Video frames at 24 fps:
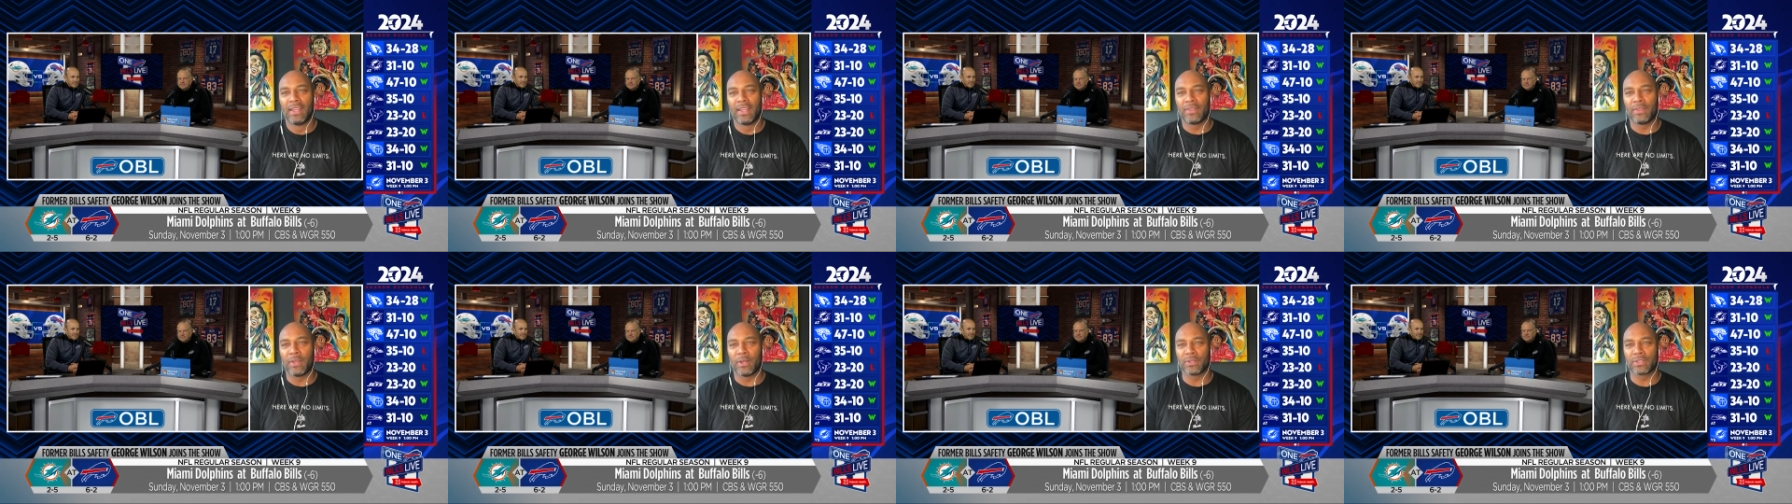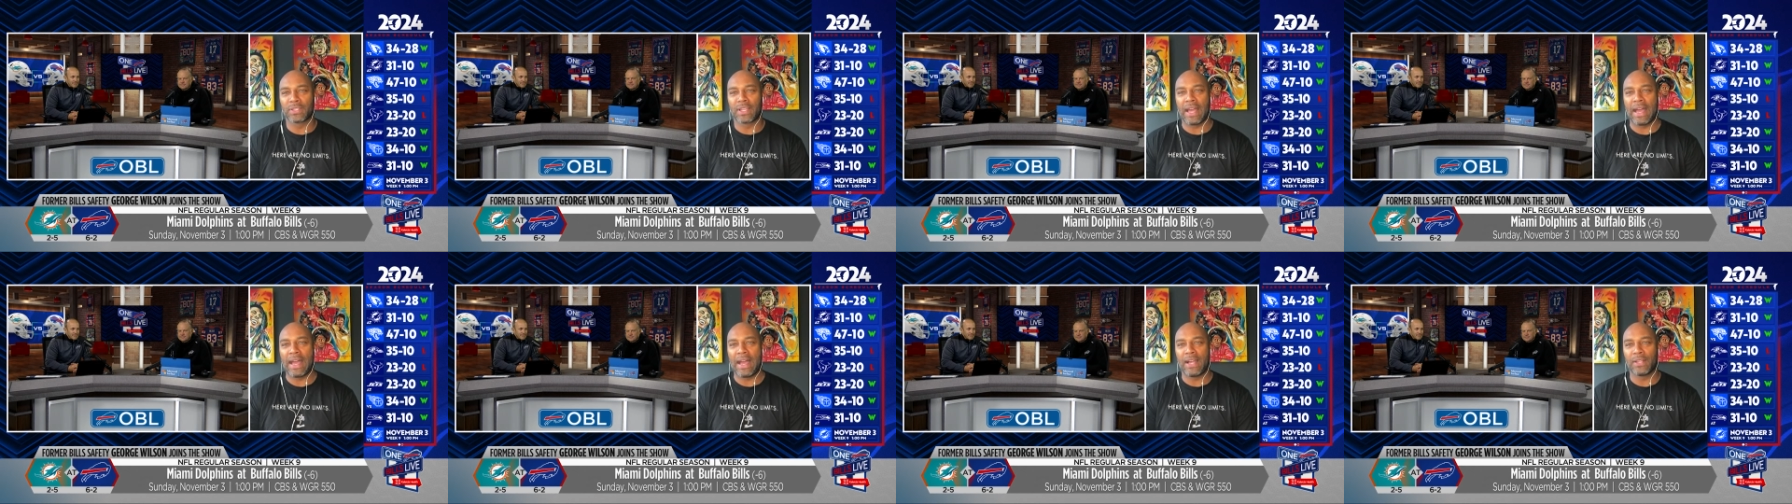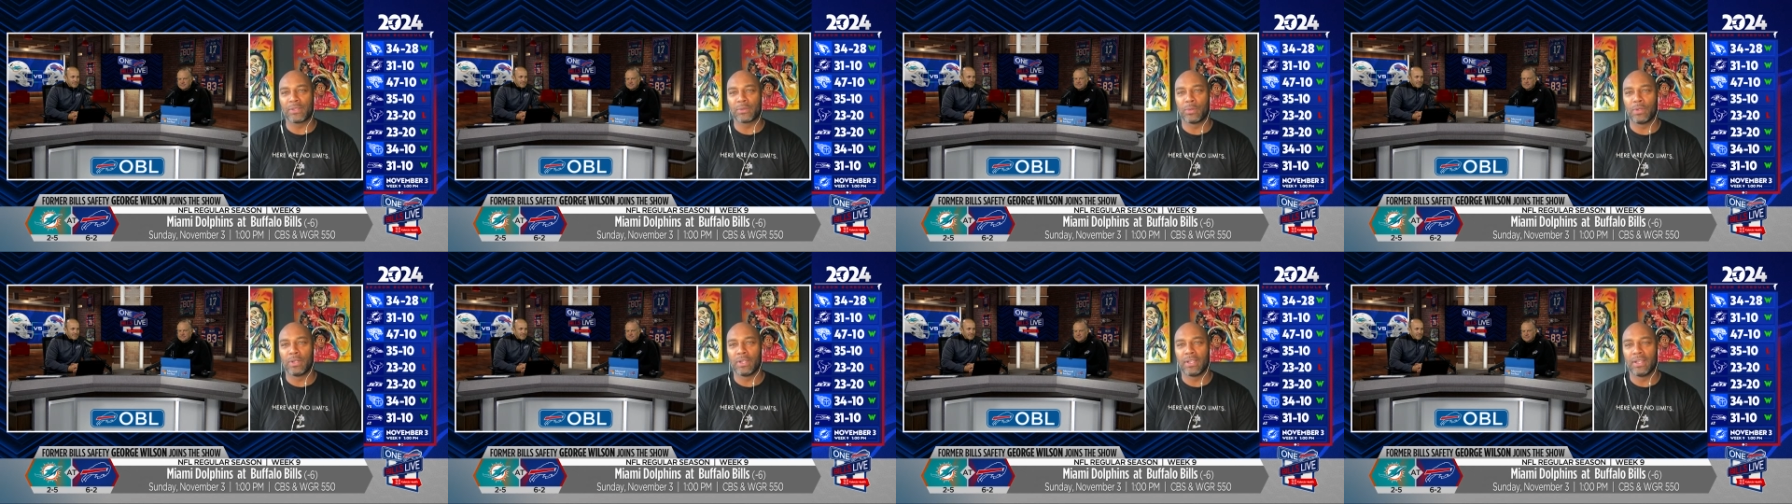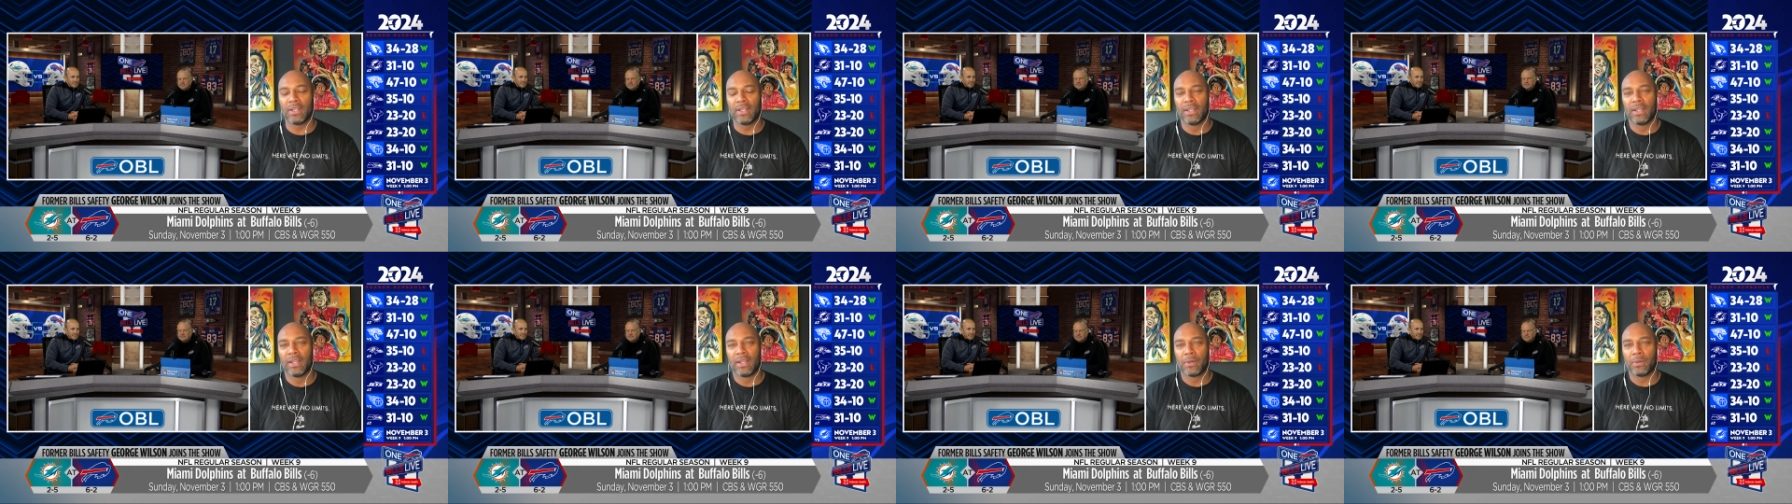and those guys
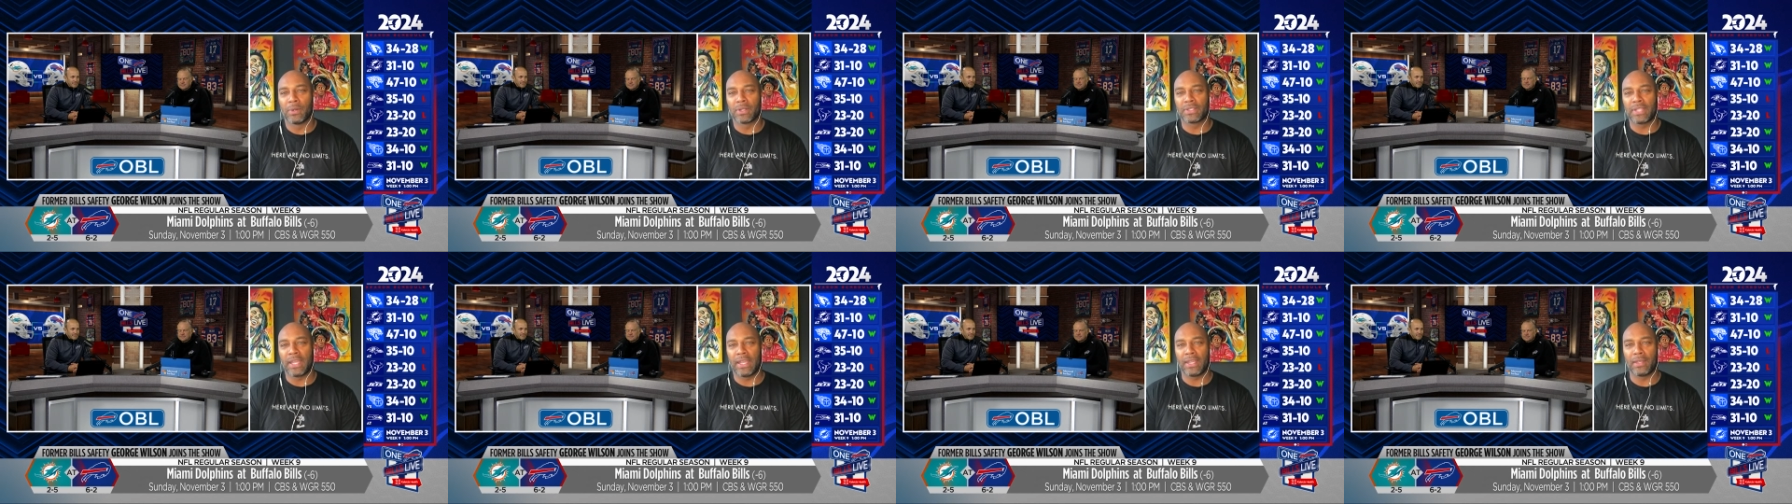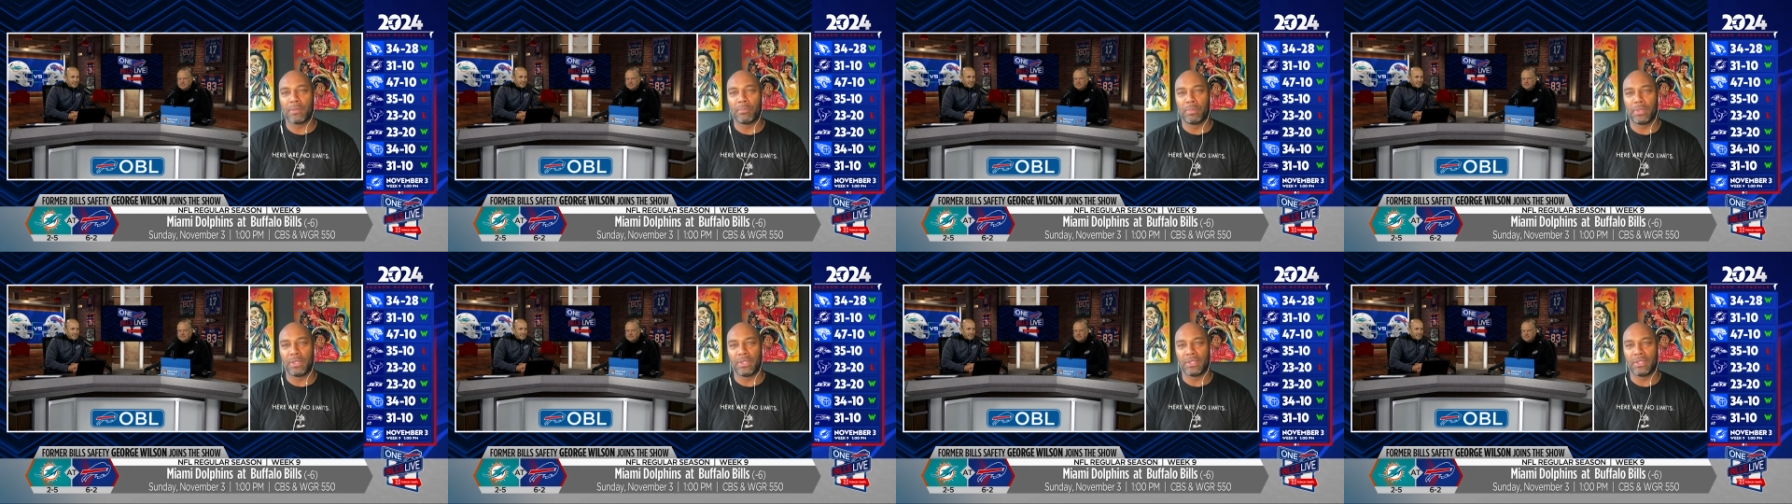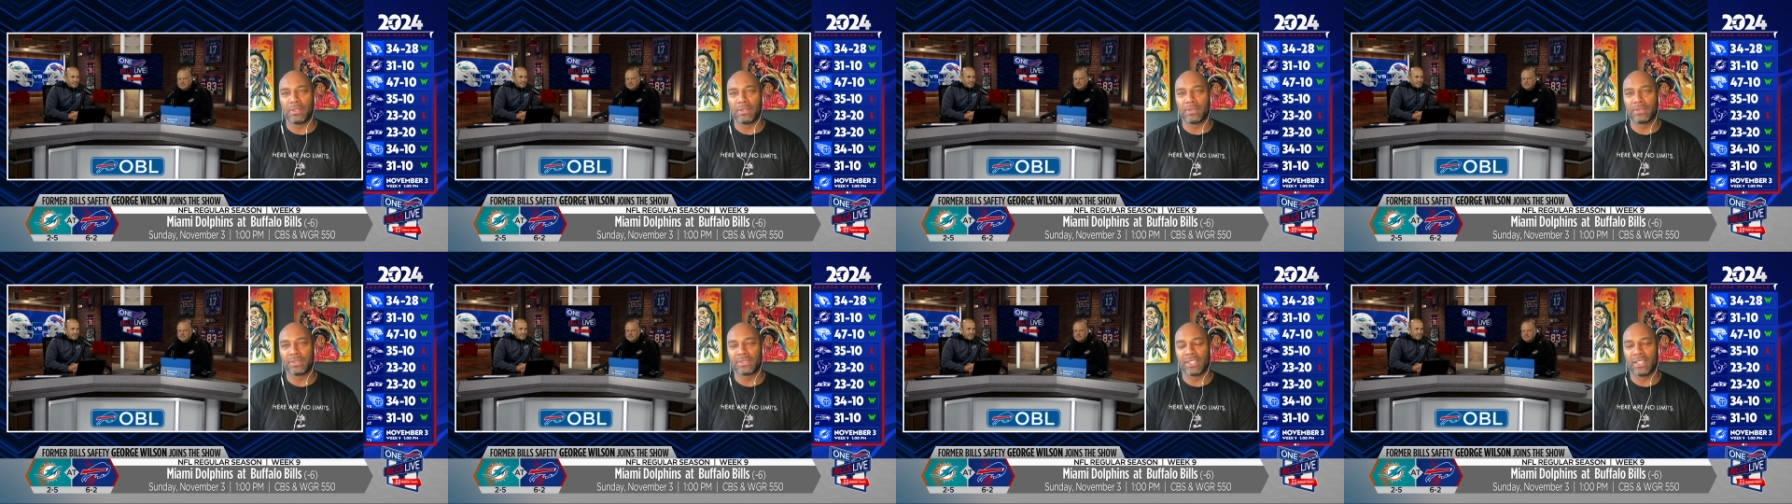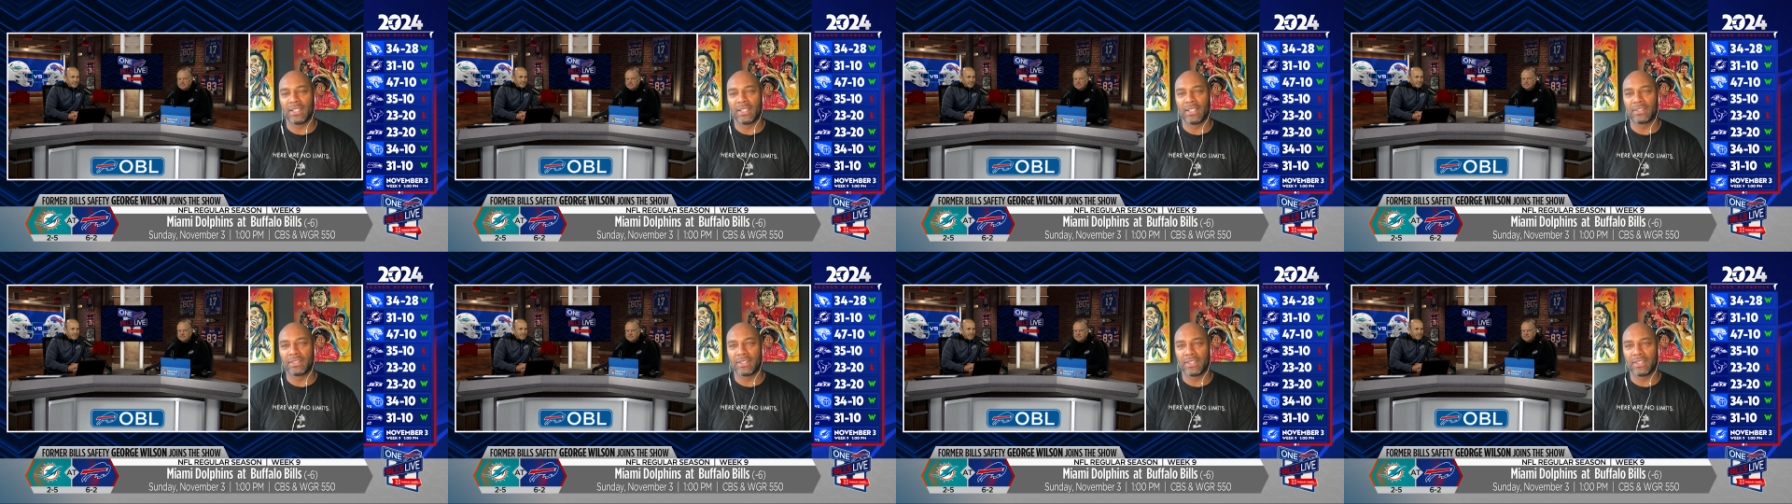were we're taking Bills uh,